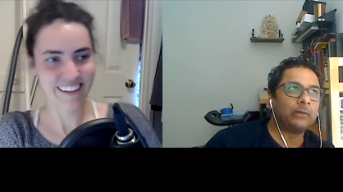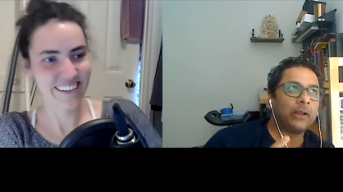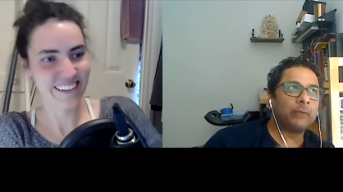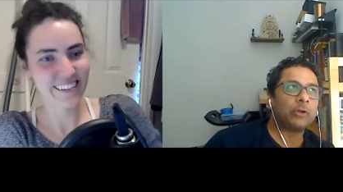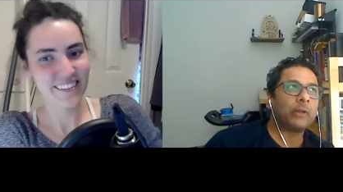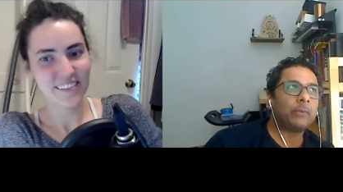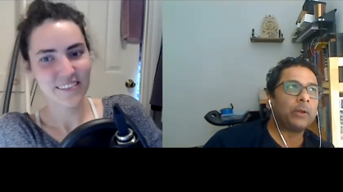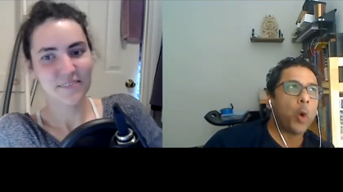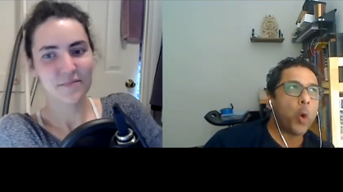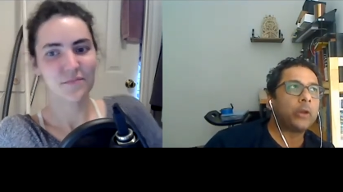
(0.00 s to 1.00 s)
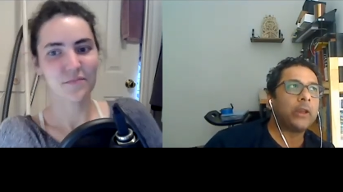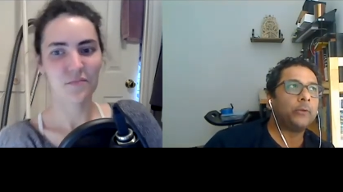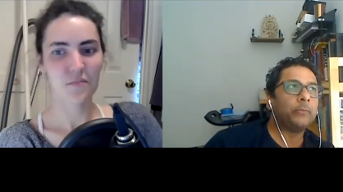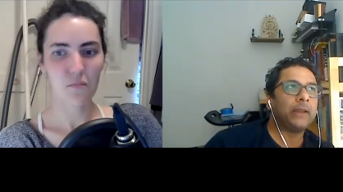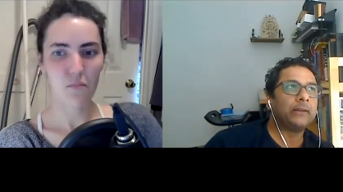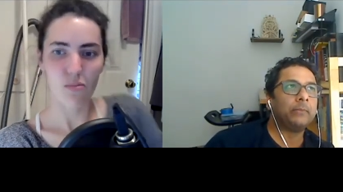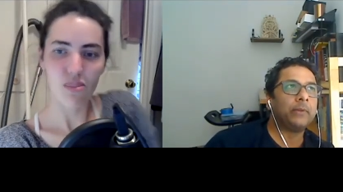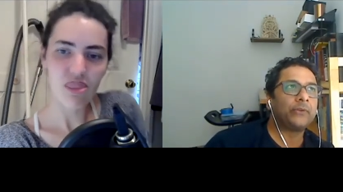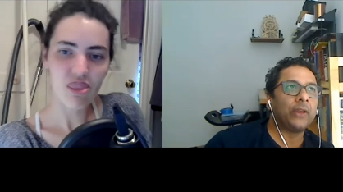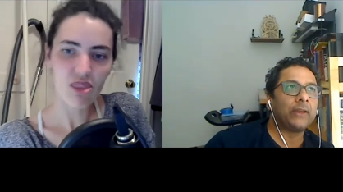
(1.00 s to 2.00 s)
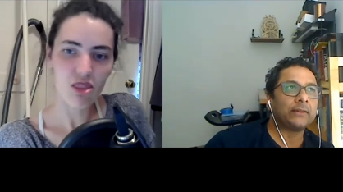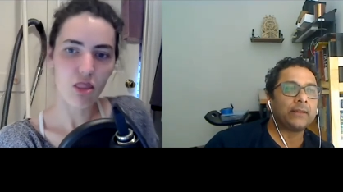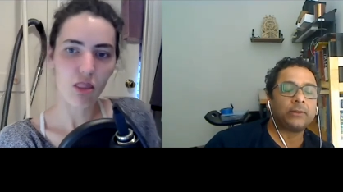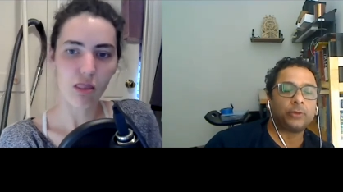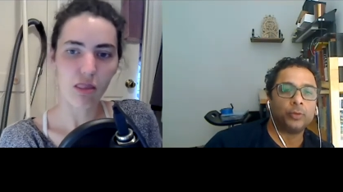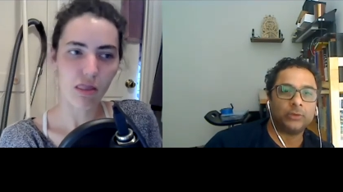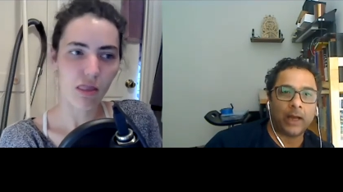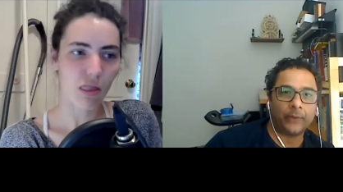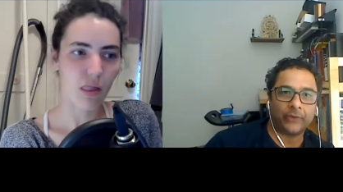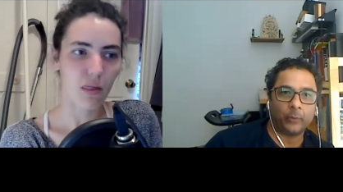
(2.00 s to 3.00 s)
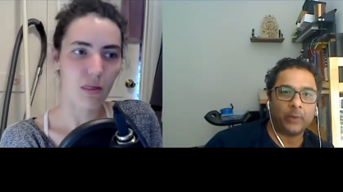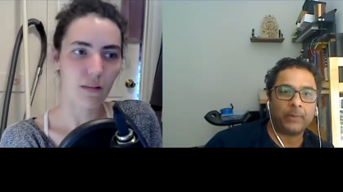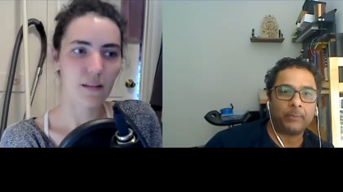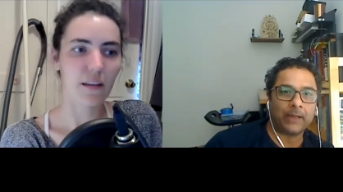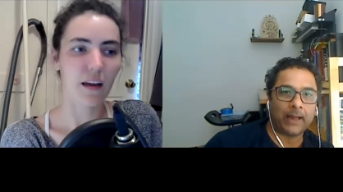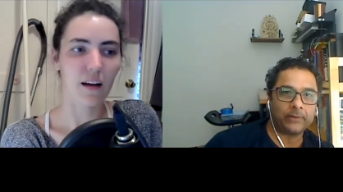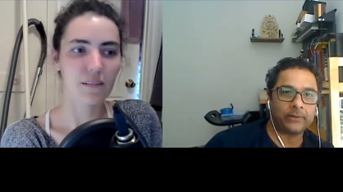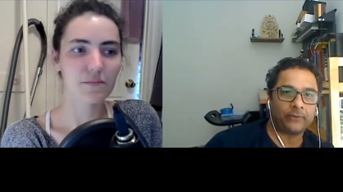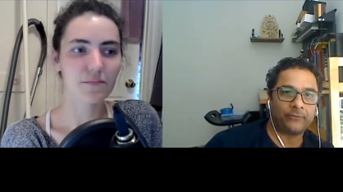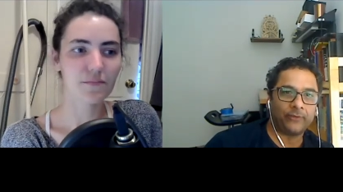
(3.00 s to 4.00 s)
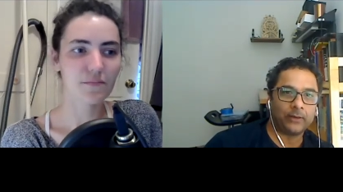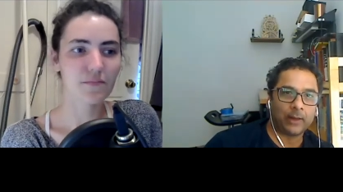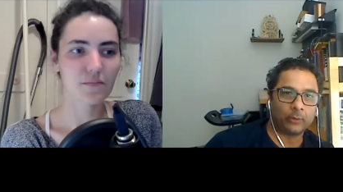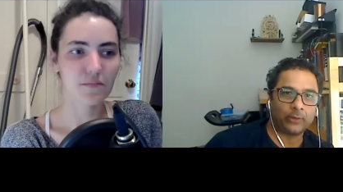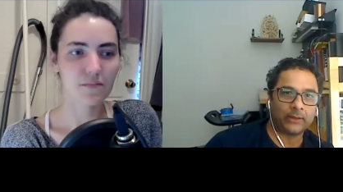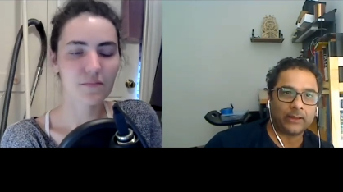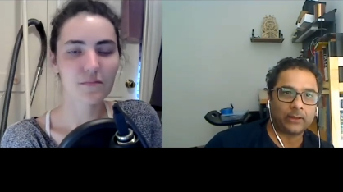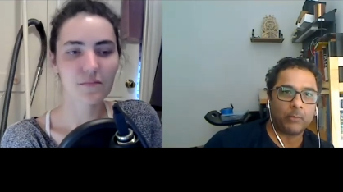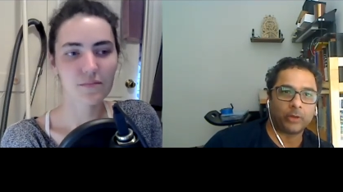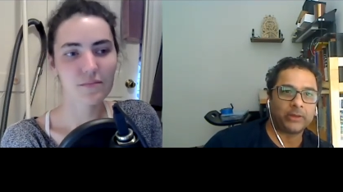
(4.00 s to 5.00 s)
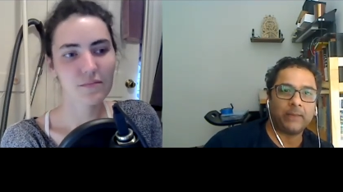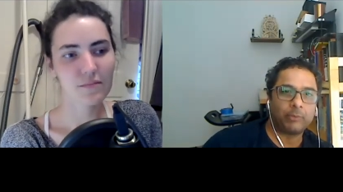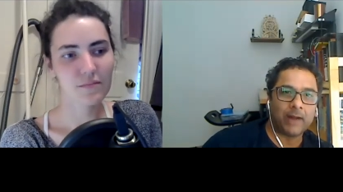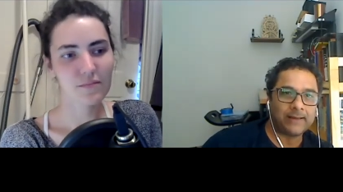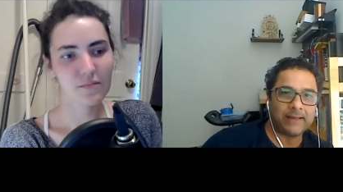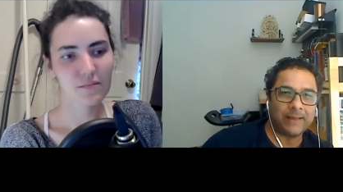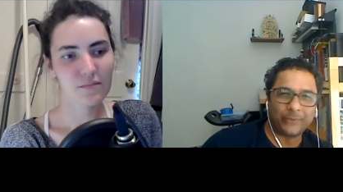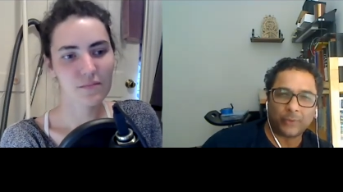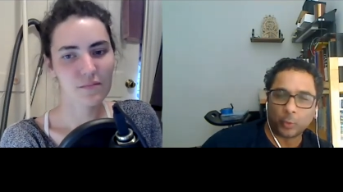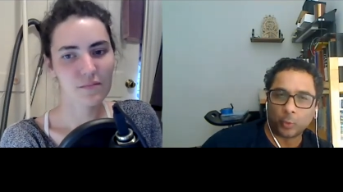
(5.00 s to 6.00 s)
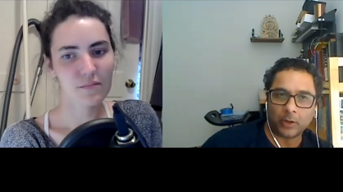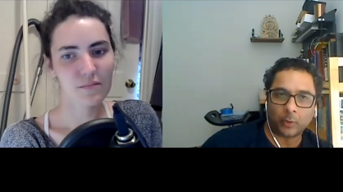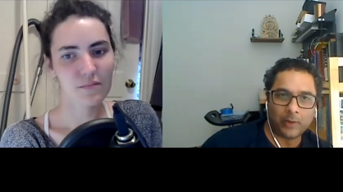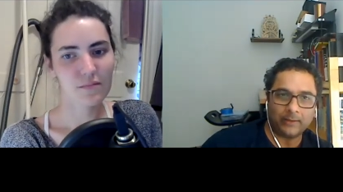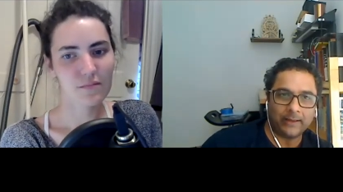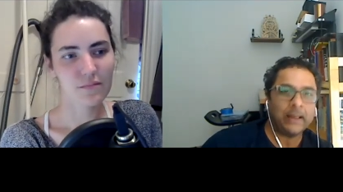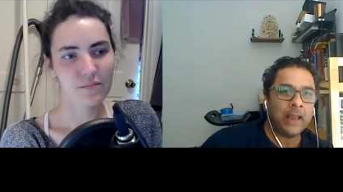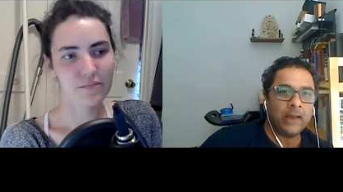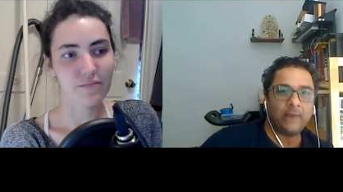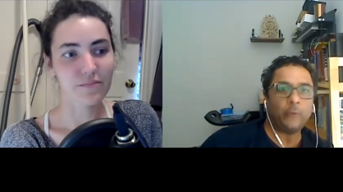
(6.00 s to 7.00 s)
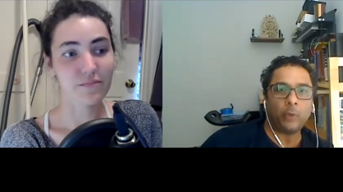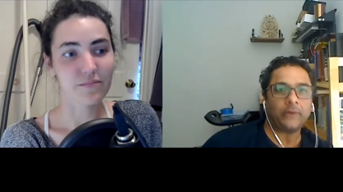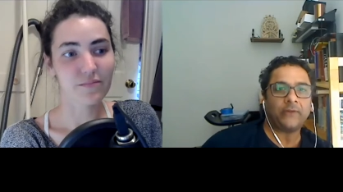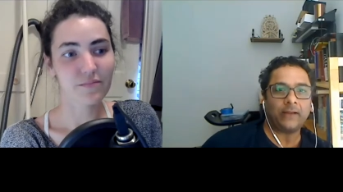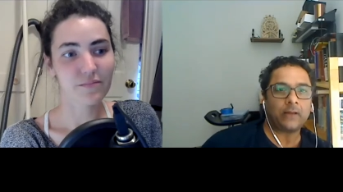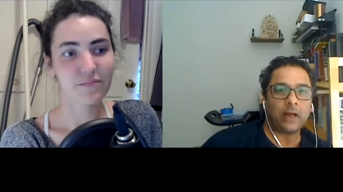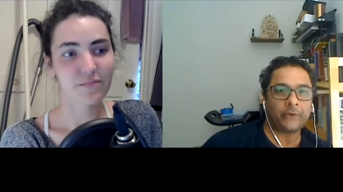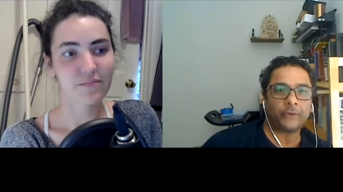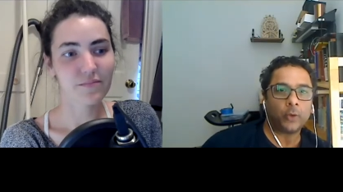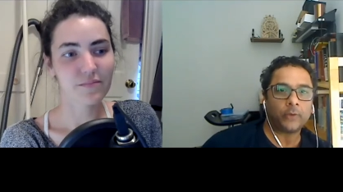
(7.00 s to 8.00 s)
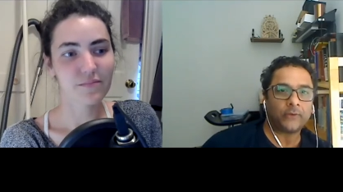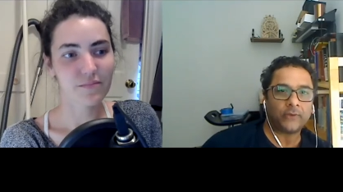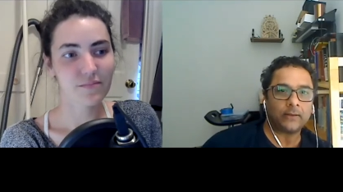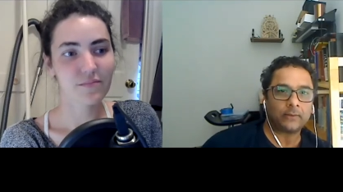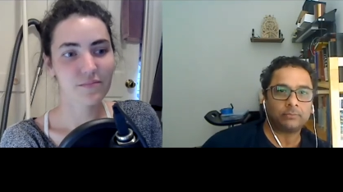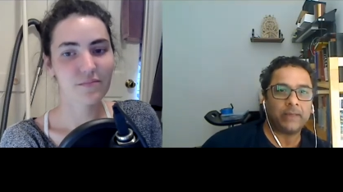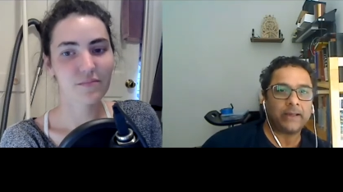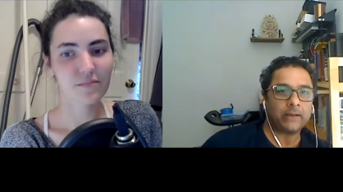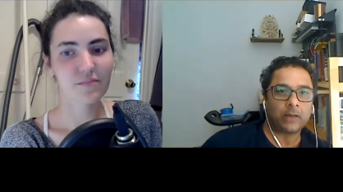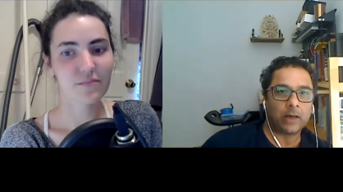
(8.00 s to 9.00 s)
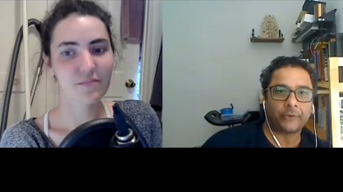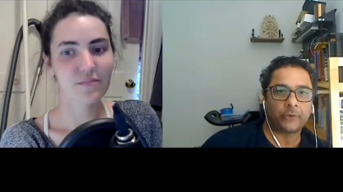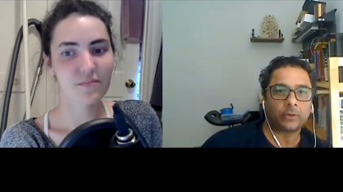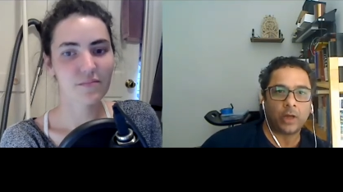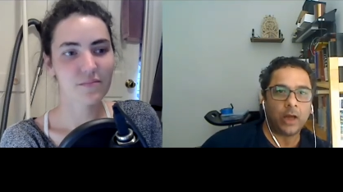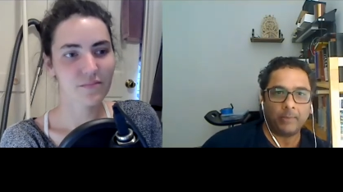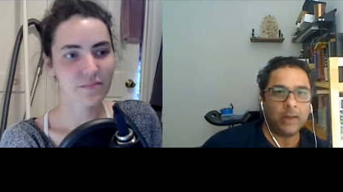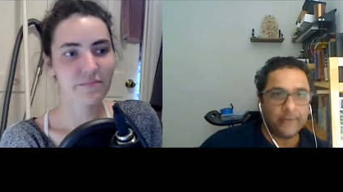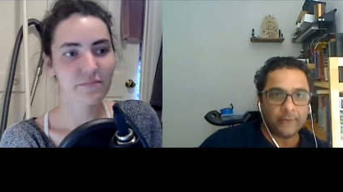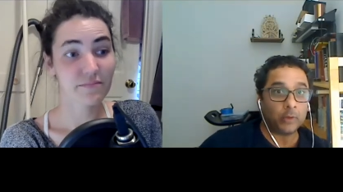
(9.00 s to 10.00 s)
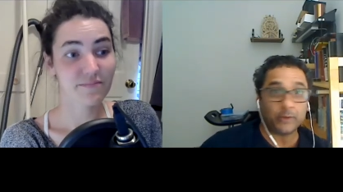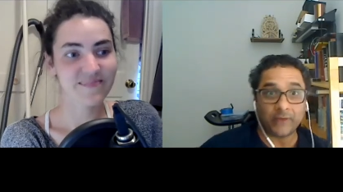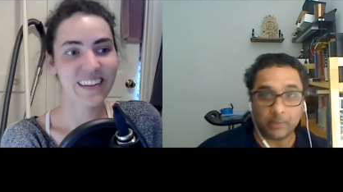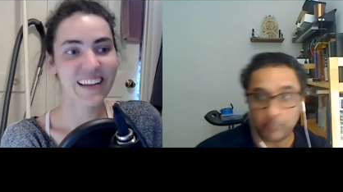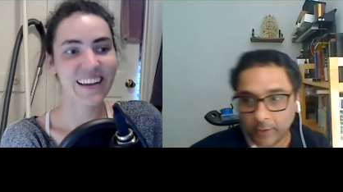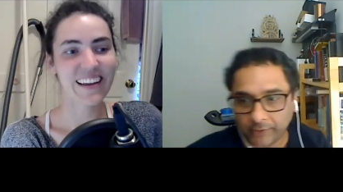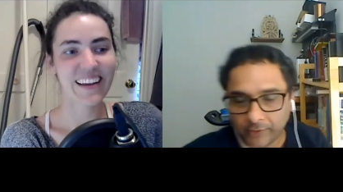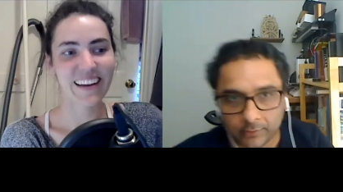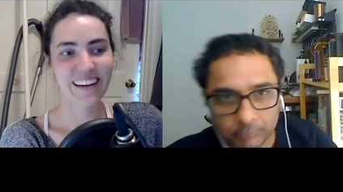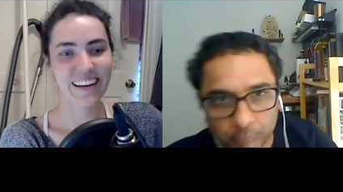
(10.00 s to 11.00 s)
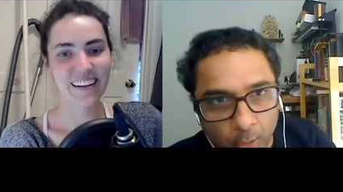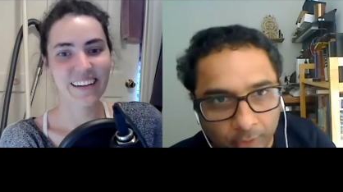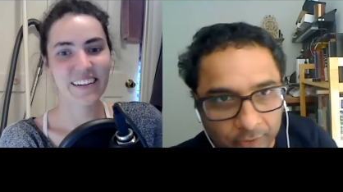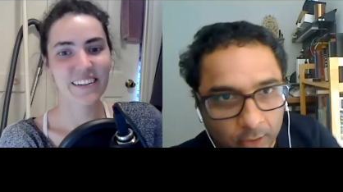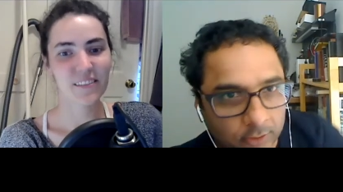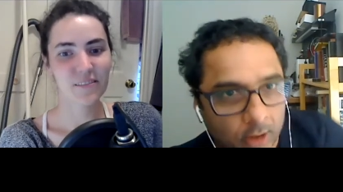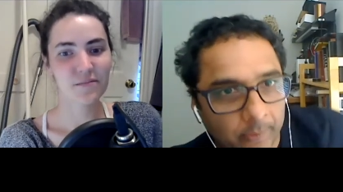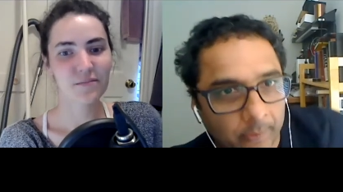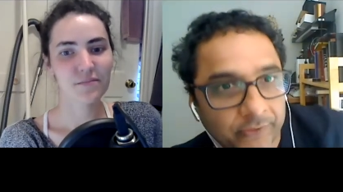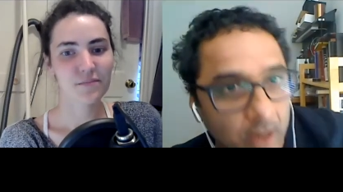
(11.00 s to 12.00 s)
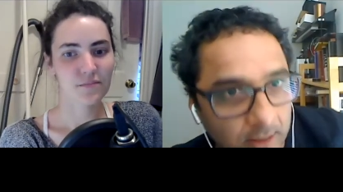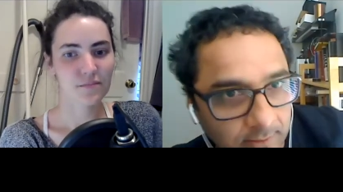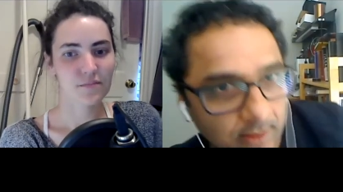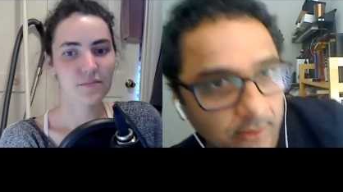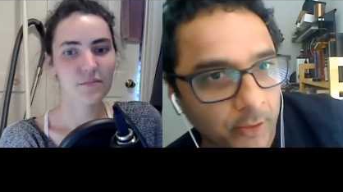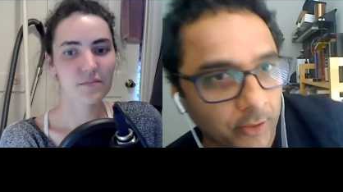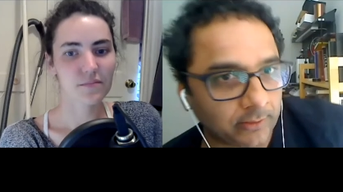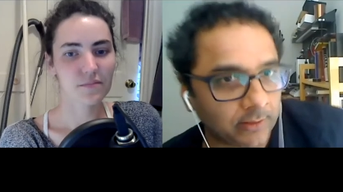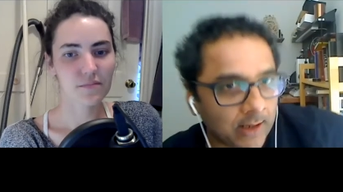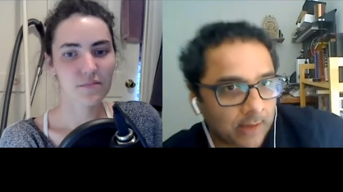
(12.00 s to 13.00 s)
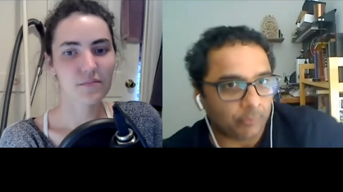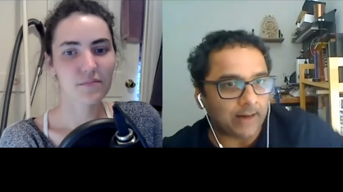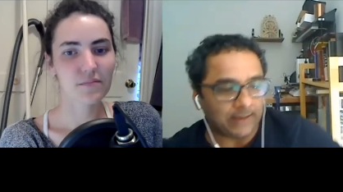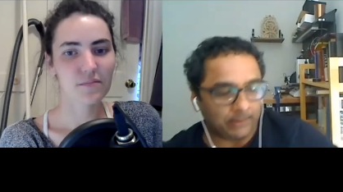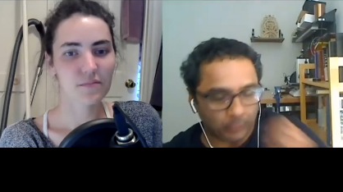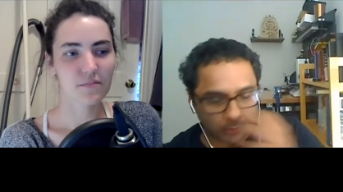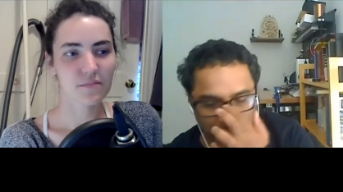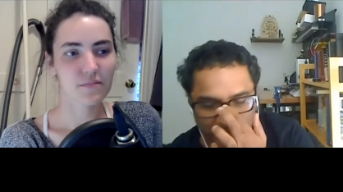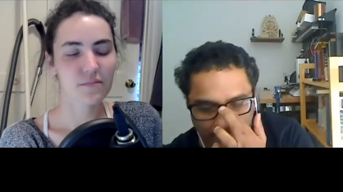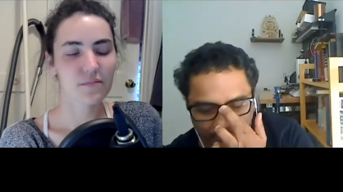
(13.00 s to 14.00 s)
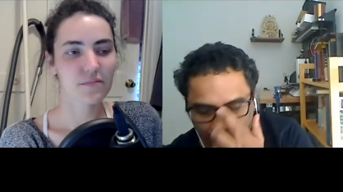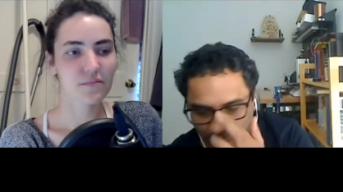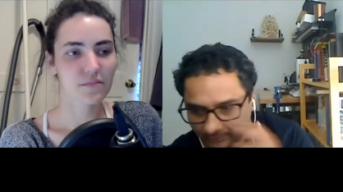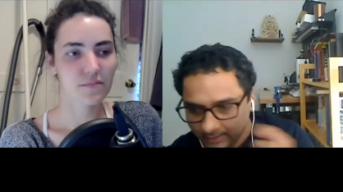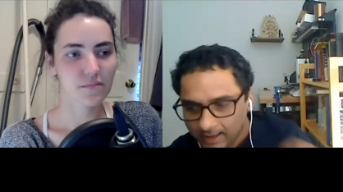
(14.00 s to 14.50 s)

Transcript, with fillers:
Speaker 1: it would have been okay to make the mistake in like 2000 when people hadn't yet figured out that like commodity brand names don't work well like if yeah. you hmm. want to sell cars don't sell make it cars.com you want to sell books, books.com is not a good brand name. You want to be Amazon.